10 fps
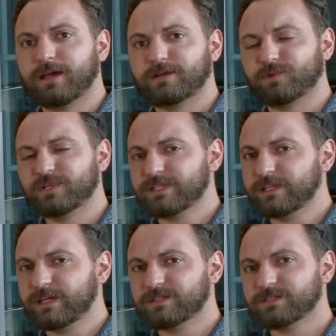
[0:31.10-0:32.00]

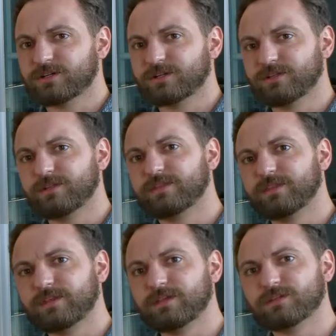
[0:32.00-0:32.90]
Recently I started
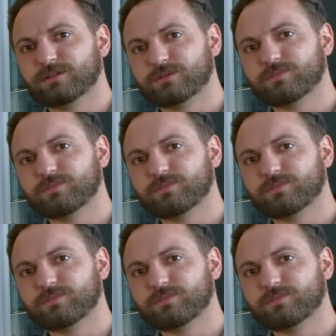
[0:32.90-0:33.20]
the